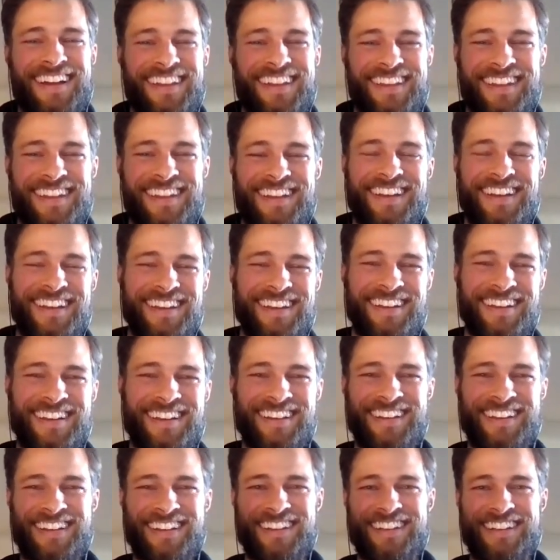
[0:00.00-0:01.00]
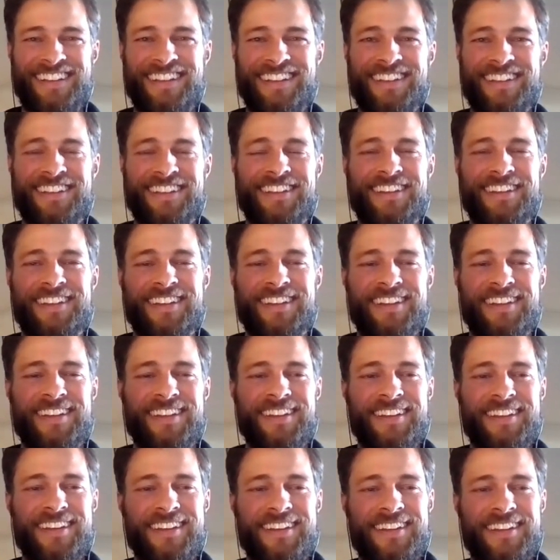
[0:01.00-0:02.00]

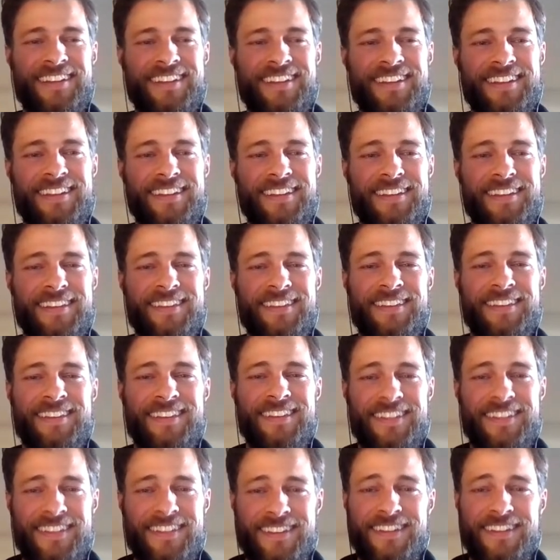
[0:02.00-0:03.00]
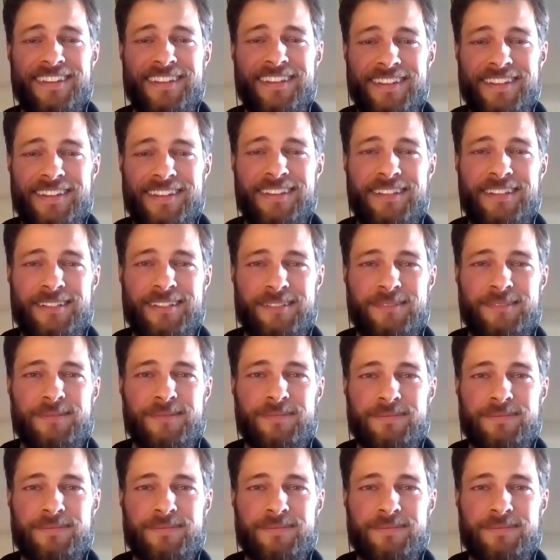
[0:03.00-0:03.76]
[no speech]